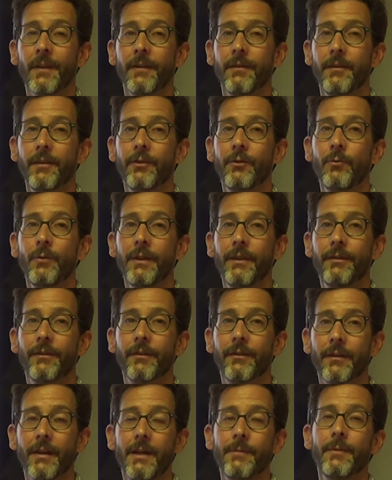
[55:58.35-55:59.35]
this week's
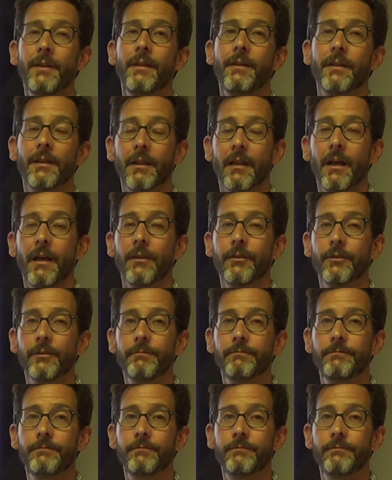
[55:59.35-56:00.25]
assignment in the class.